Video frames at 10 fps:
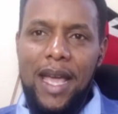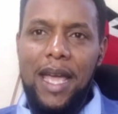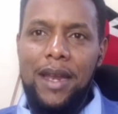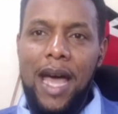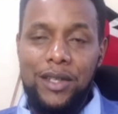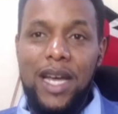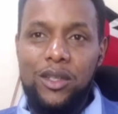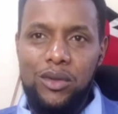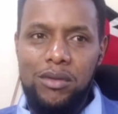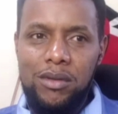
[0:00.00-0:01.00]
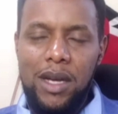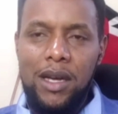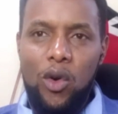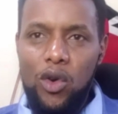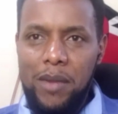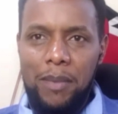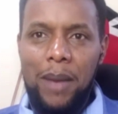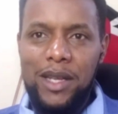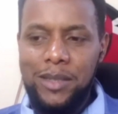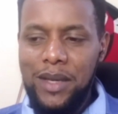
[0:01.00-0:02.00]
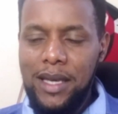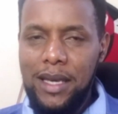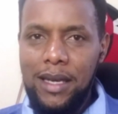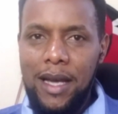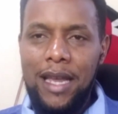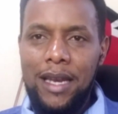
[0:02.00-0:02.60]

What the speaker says: and I had tried to hone my public speaking.